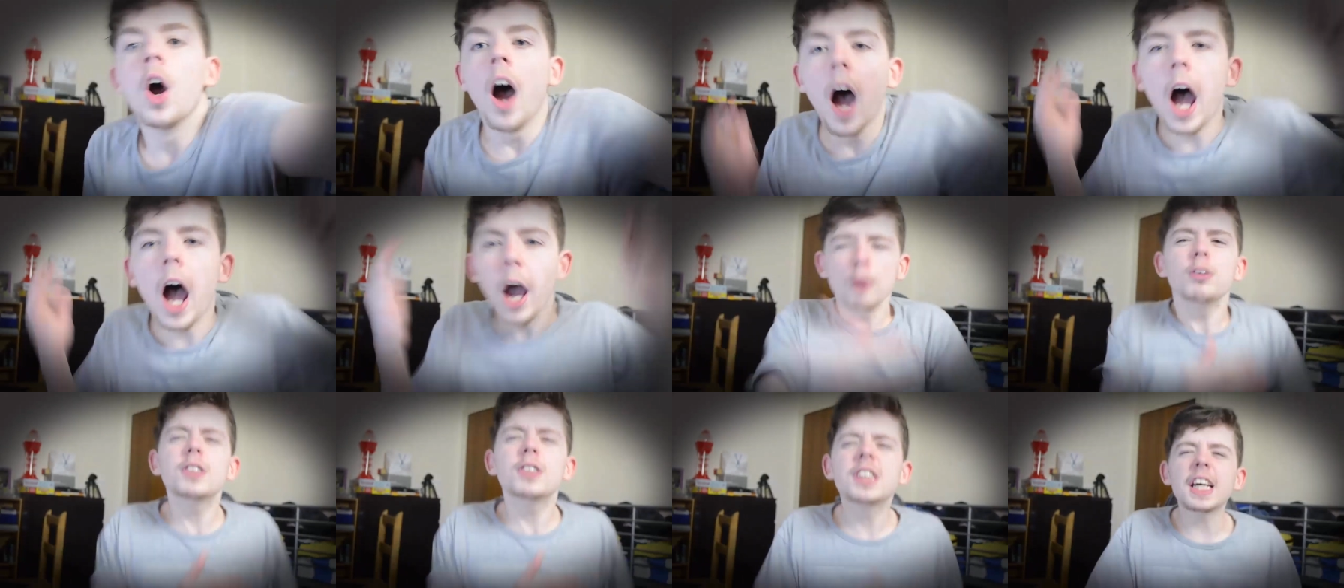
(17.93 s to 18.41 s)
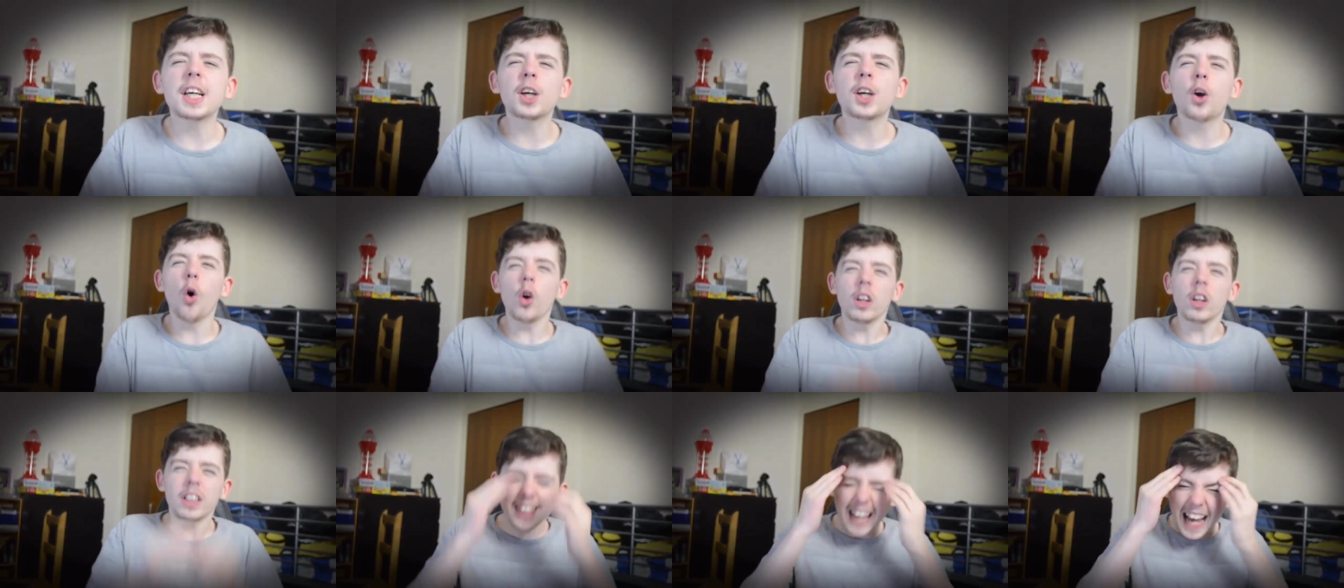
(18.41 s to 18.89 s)
How's it
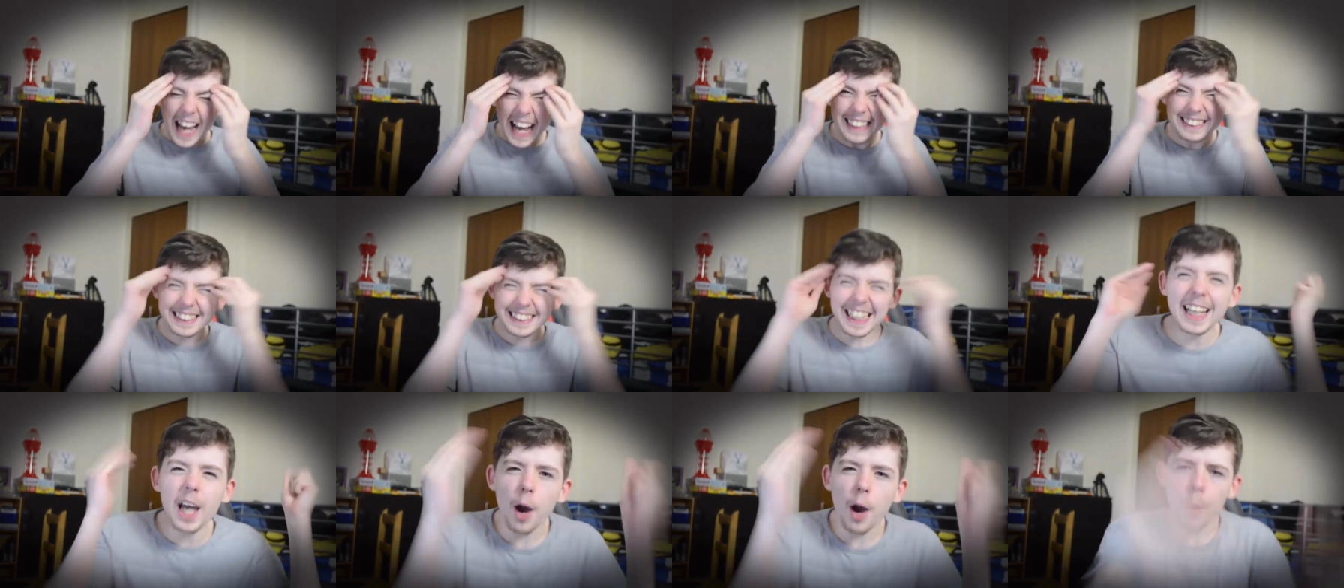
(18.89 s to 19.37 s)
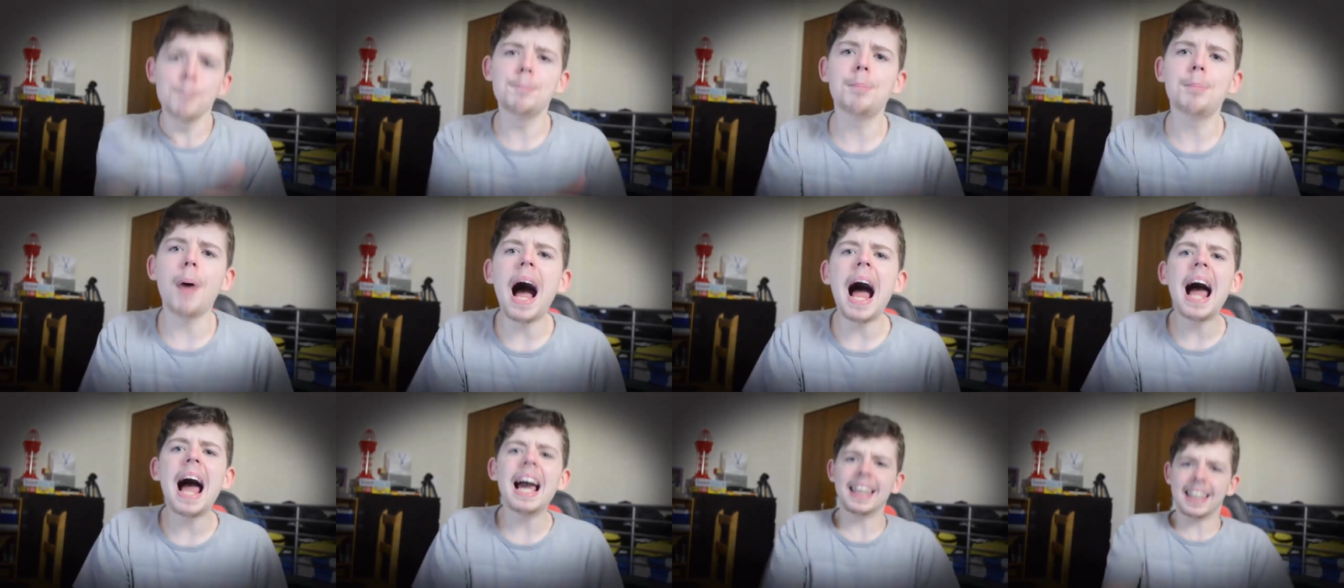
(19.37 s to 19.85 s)
going, guys? I am
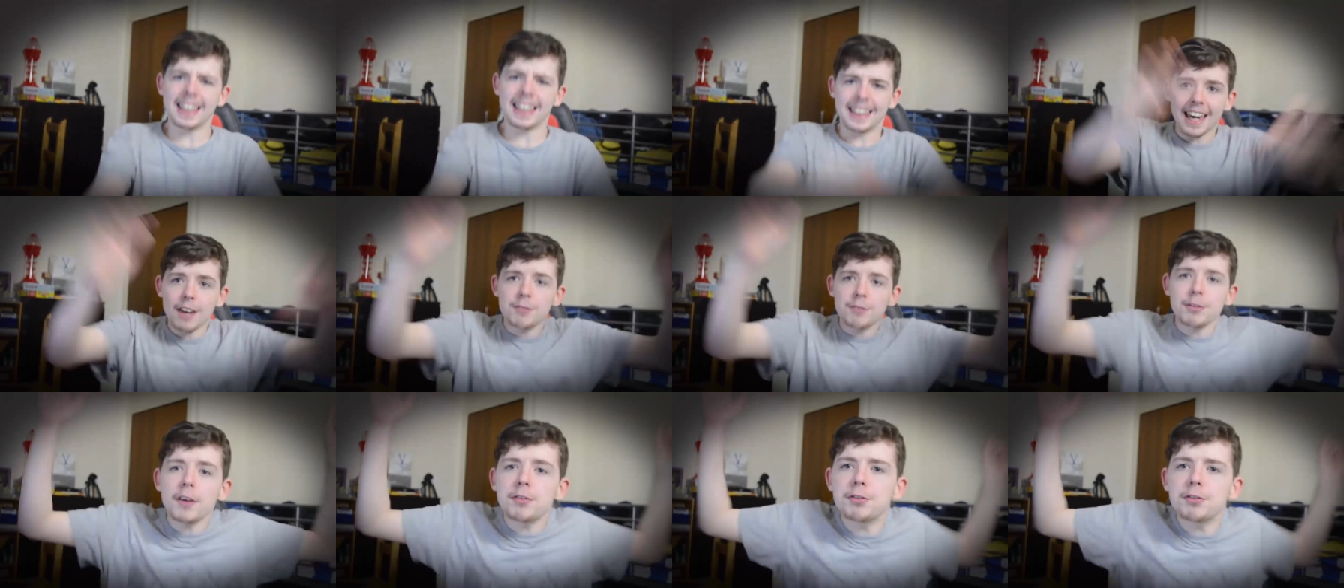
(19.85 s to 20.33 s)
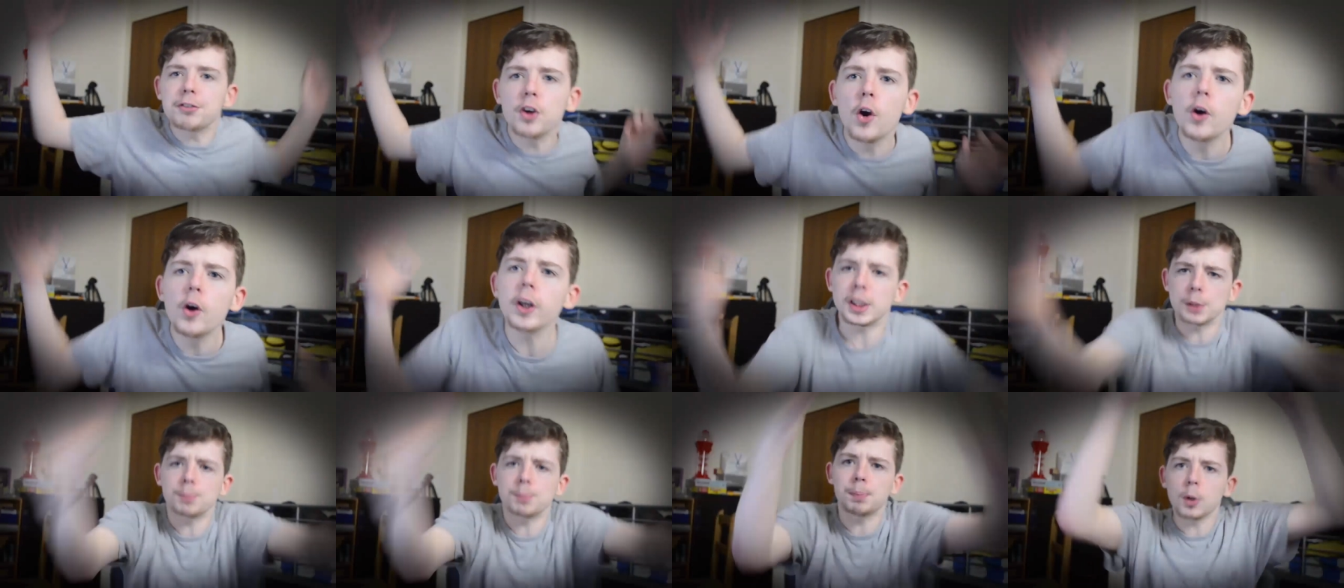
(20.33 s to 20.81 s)
back. Give a few
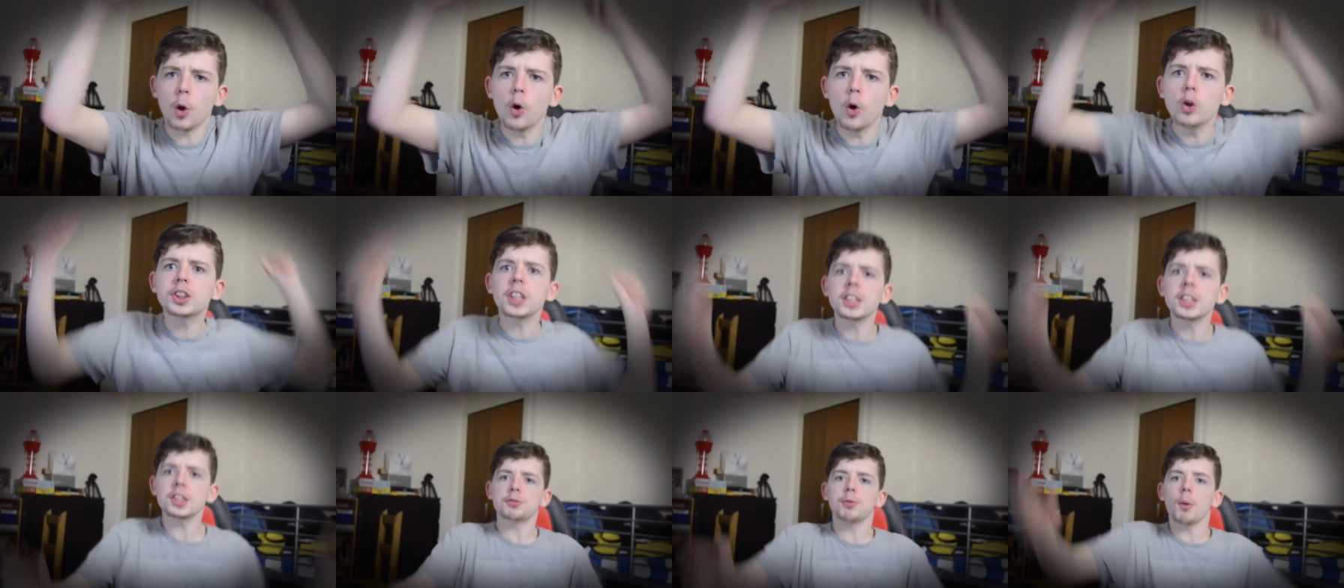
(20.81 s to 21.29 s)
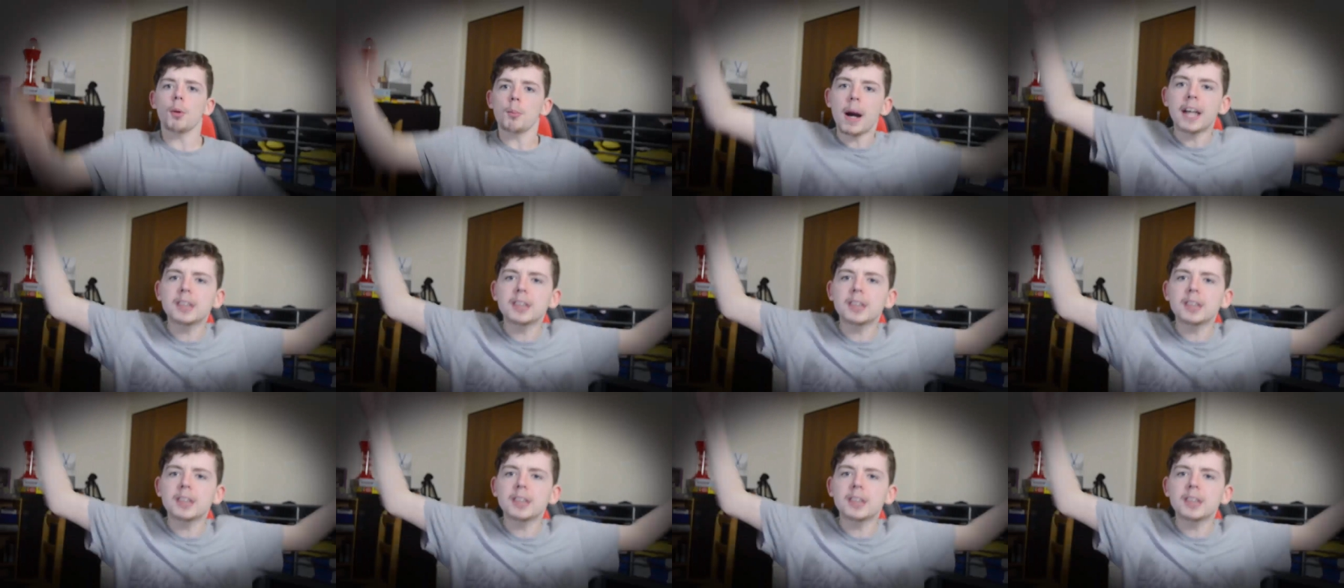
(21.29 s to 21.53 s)
explosions for my